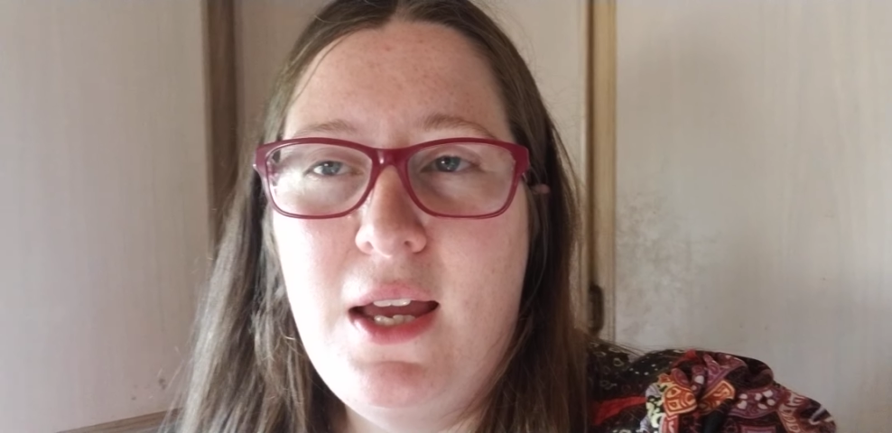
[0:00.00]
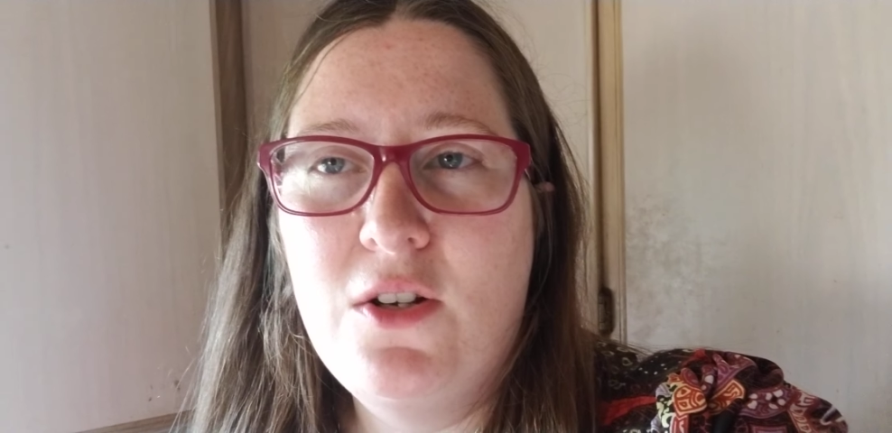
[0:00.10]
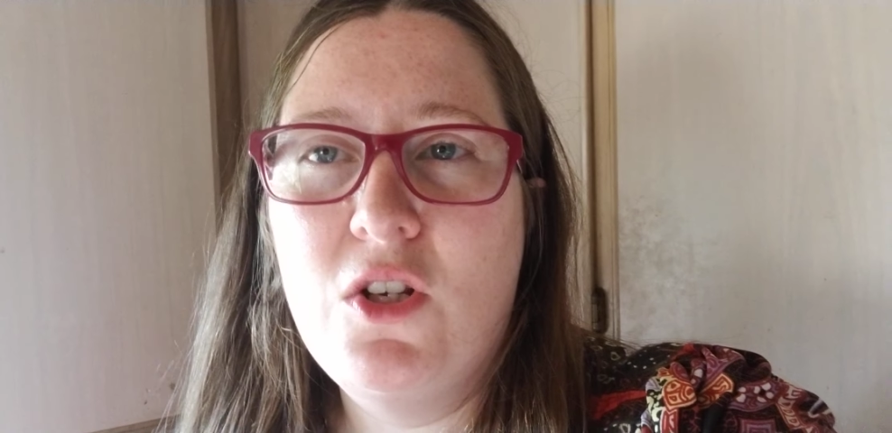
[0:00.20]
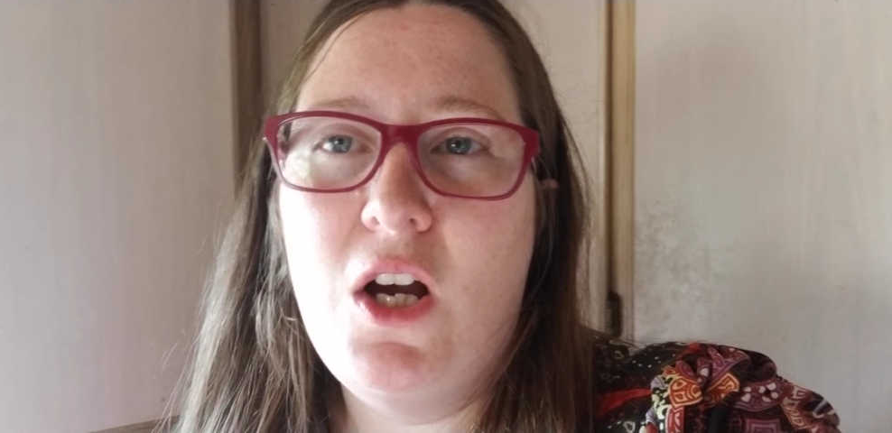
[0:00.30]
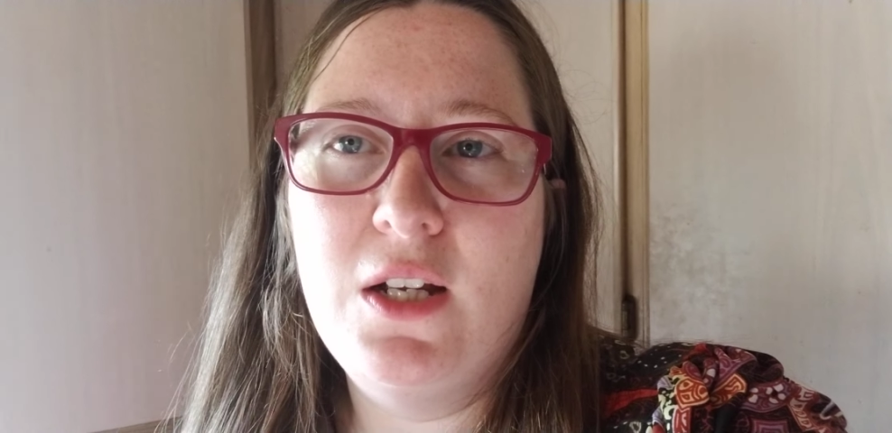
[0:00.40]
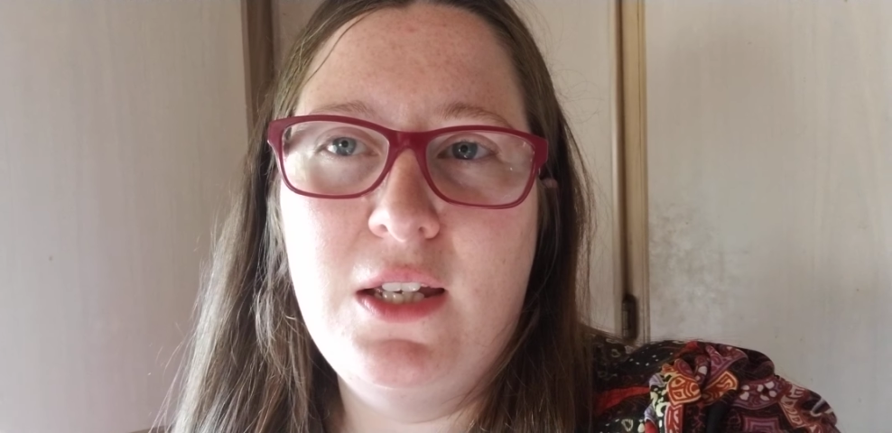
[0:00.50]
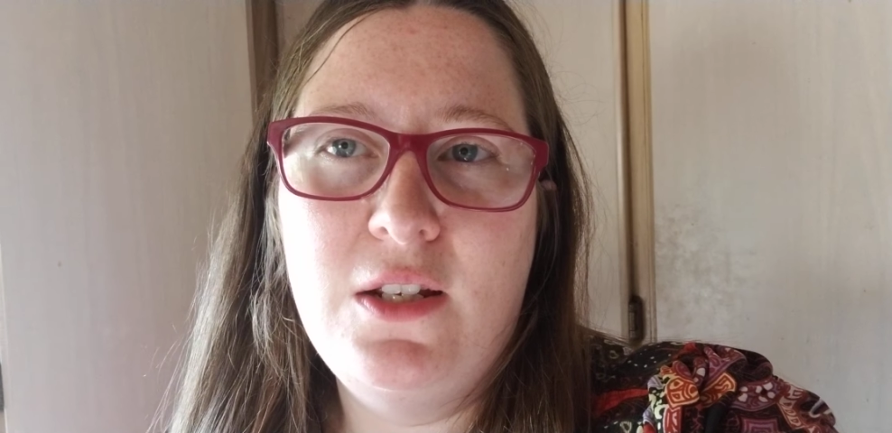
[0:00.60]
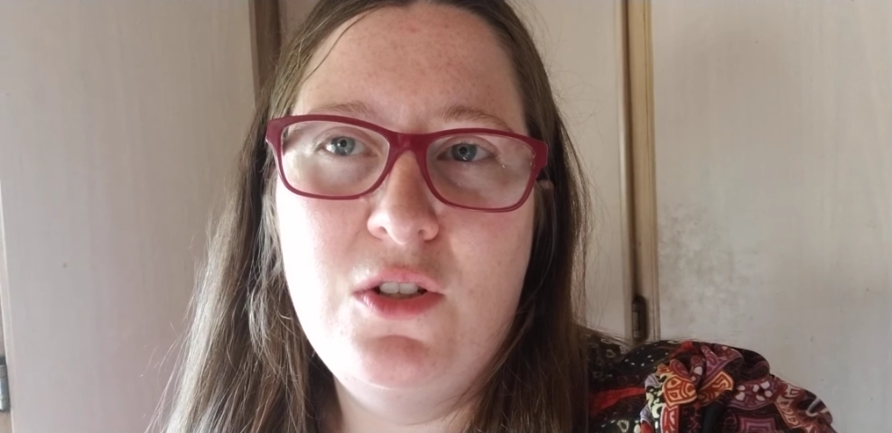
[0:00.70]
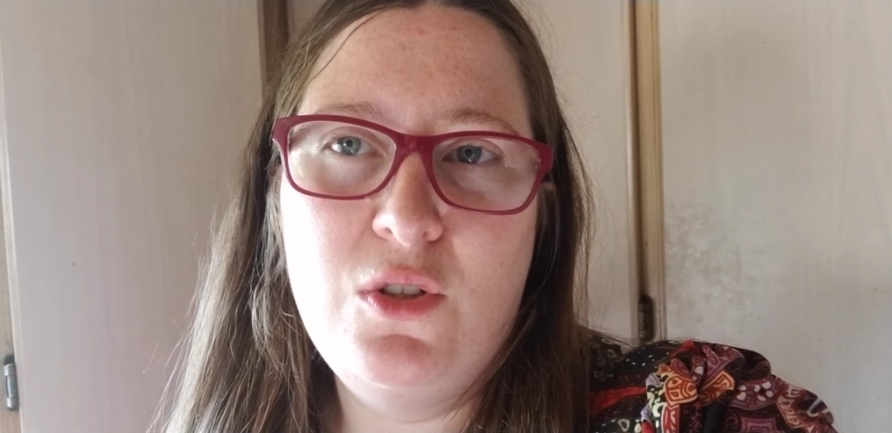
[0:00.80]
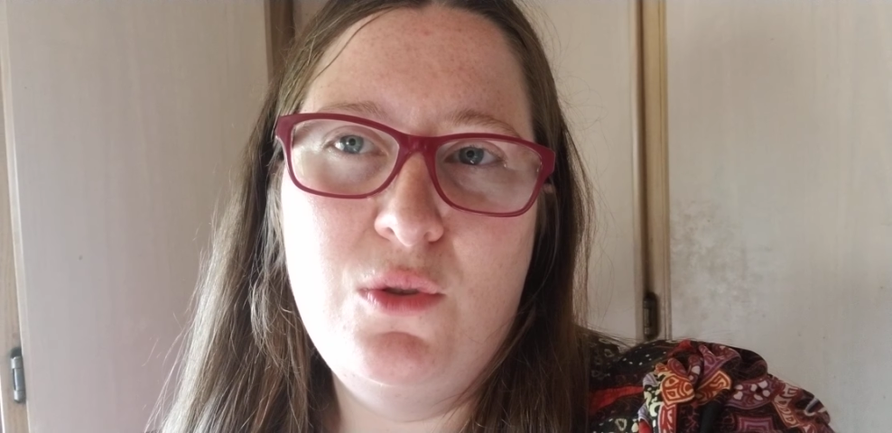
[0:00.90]

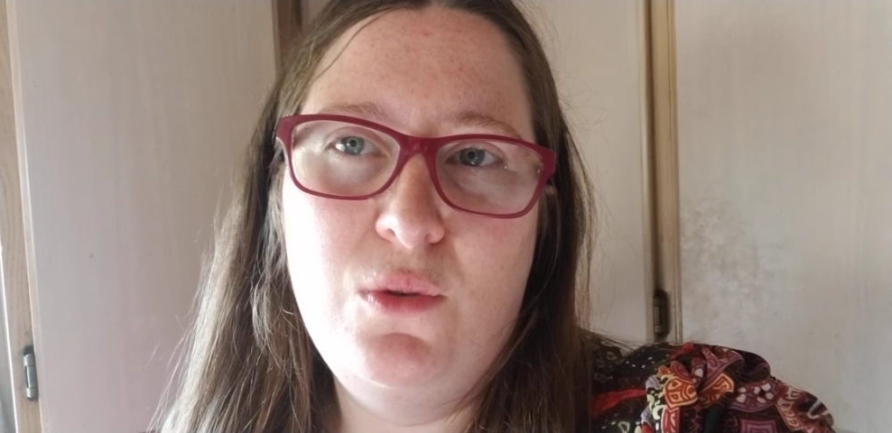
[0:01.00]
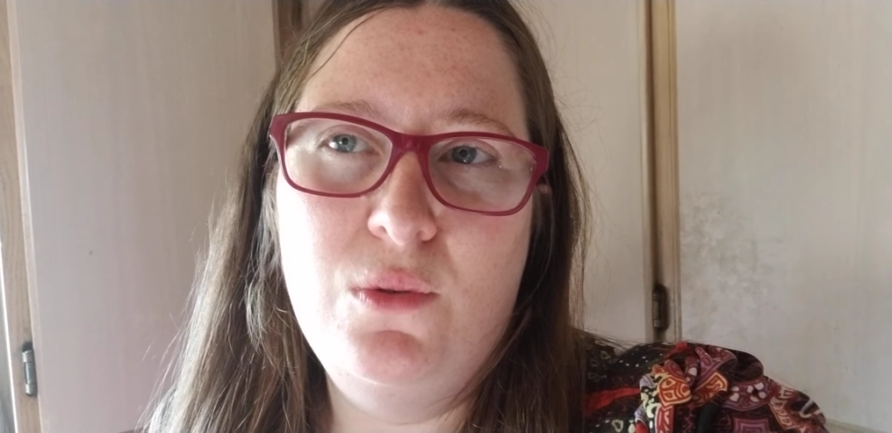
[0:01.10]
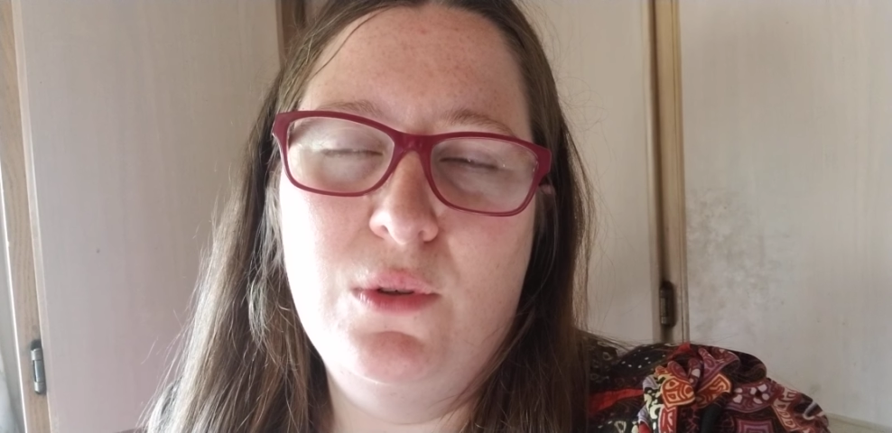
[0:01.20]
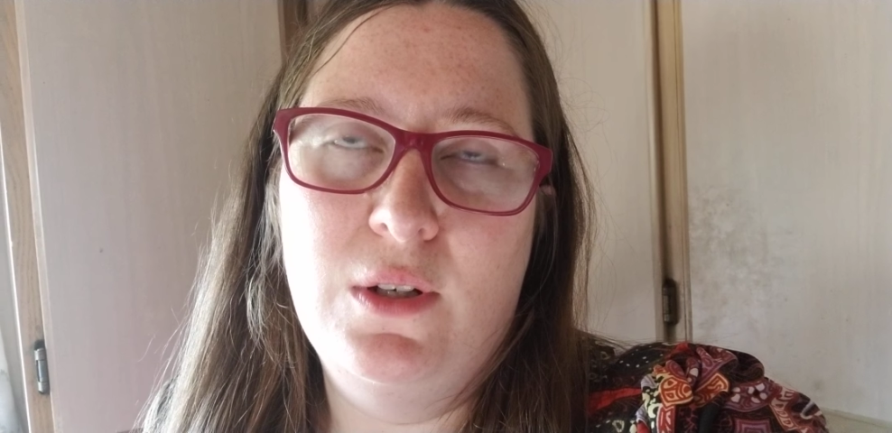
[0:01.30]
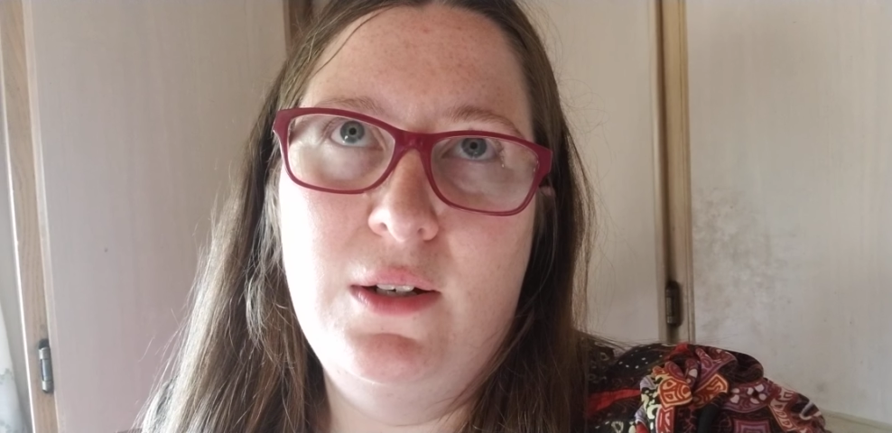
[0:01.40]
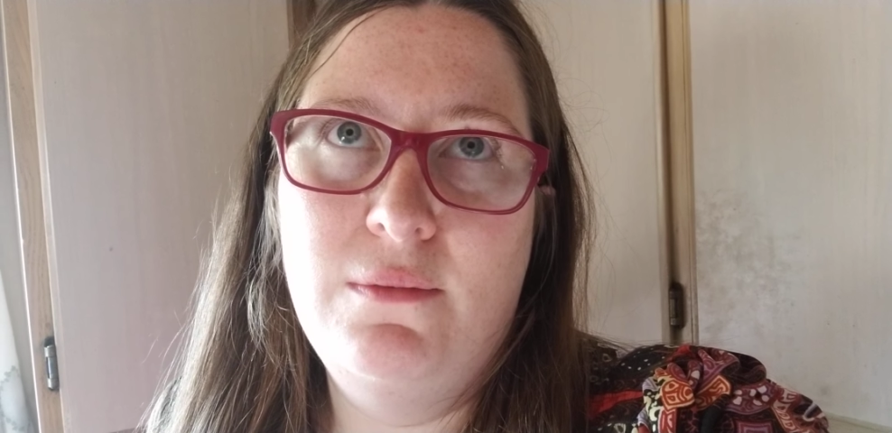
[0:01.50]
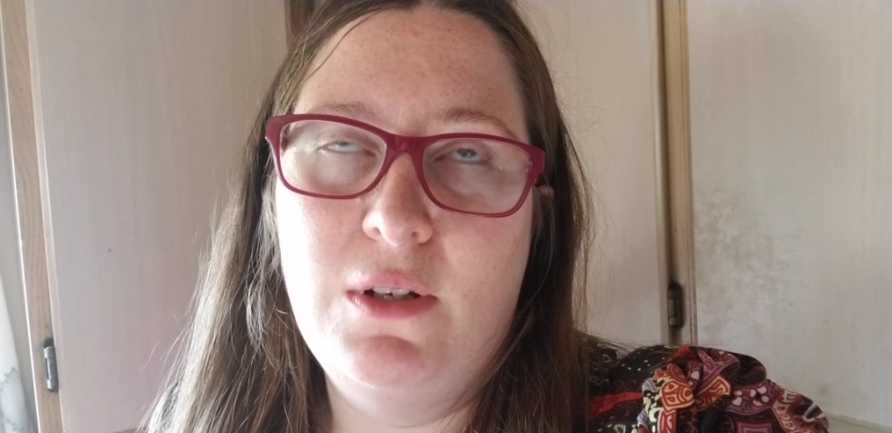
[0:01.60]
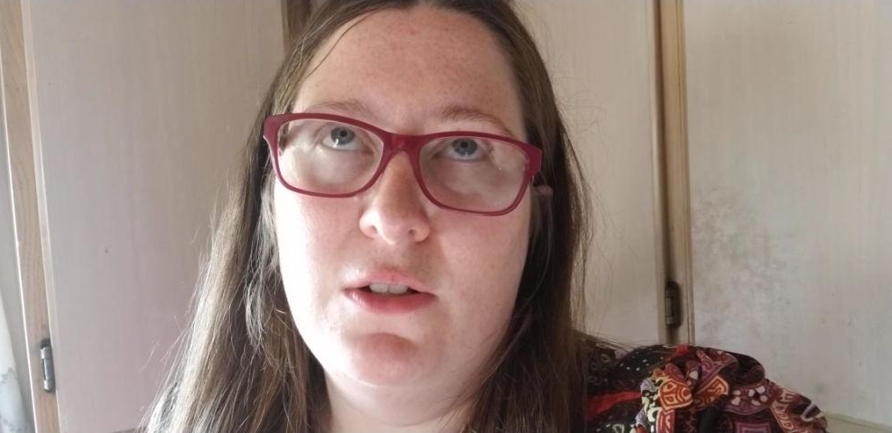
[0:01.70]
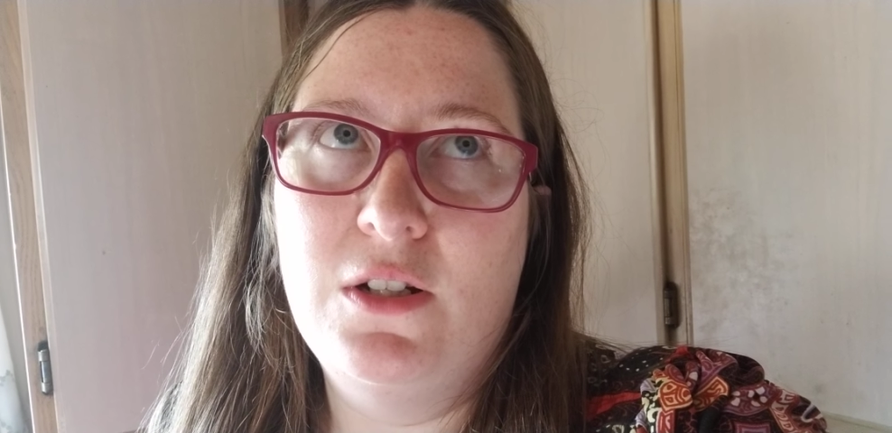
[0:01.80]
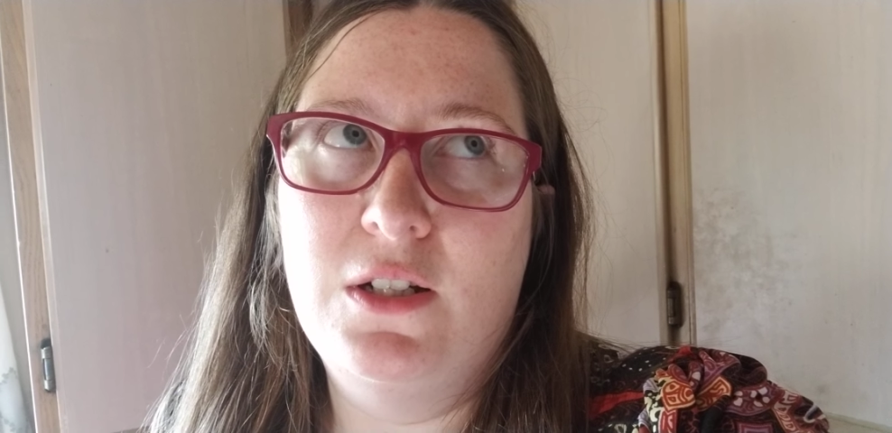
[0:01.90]
talking to or
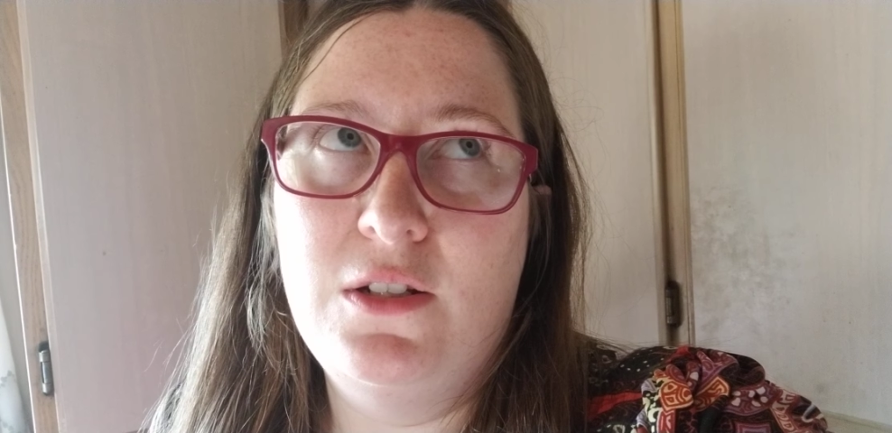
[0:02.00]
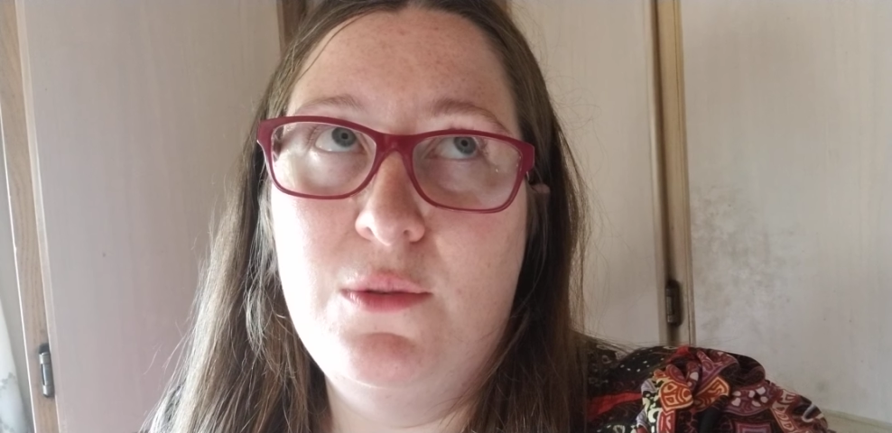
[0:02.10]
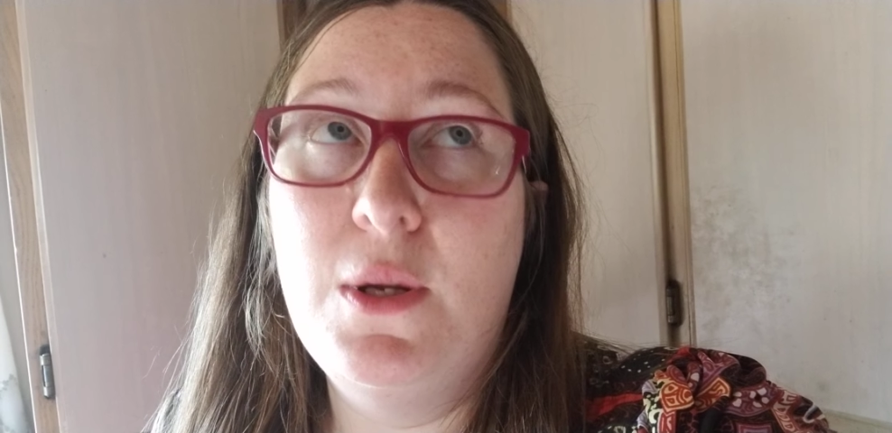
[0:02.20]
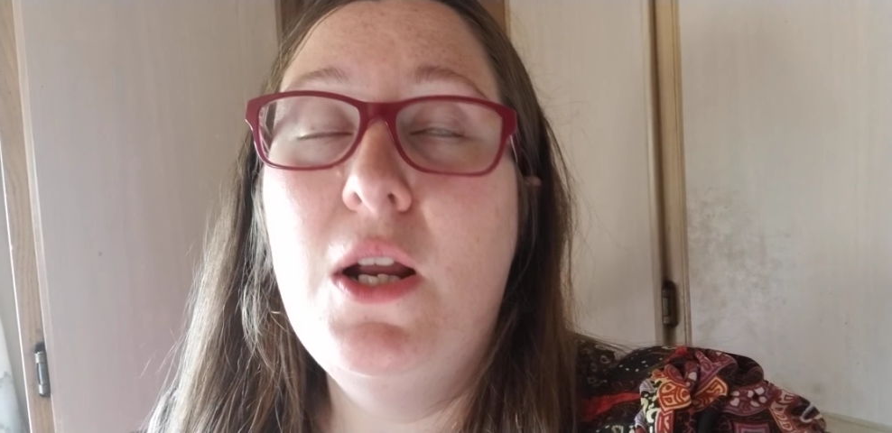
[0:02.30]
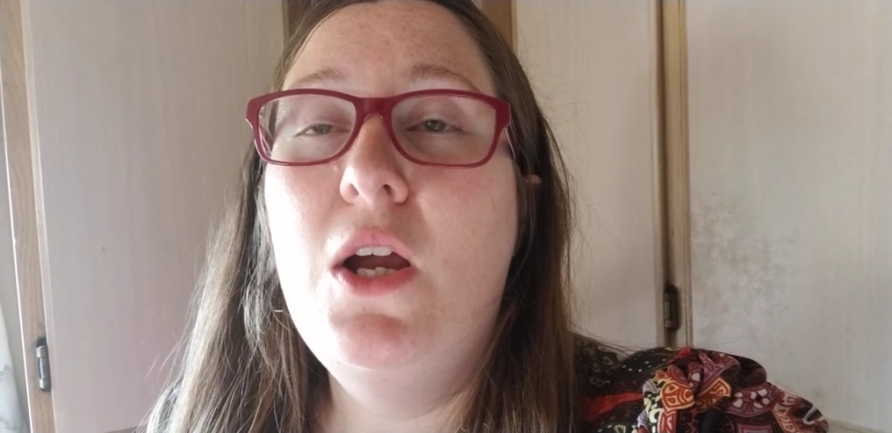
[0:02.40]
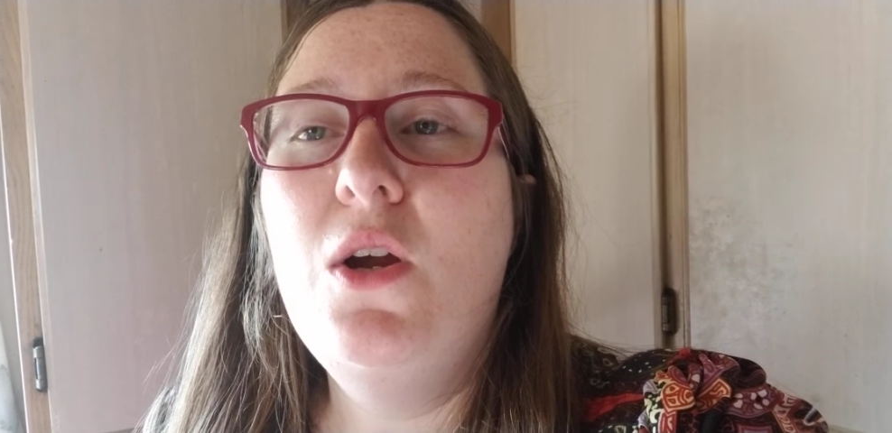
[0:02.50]
not talking to, but